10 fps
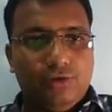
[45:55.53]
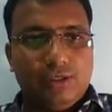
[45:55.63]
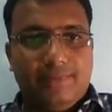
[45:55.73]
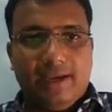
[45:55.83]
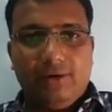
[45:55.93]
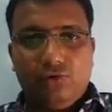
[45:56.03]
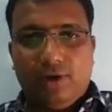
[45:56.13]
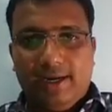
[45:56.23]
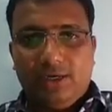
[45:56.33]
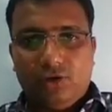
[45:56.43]
So you
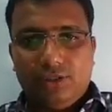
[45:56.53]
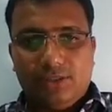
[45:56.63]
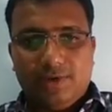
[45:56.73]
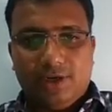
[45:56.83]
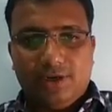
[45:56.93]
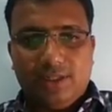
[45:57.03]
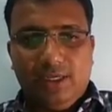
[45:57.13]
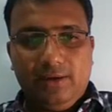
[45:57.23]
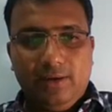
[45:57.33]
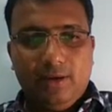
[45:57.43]
can use a pen to write
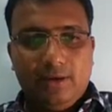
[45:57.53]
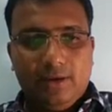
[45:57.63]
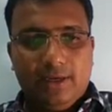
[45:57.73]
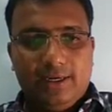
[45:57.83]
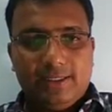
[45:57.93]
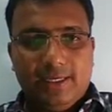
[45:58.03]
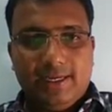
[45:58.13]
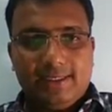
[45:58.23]
on this particular thing.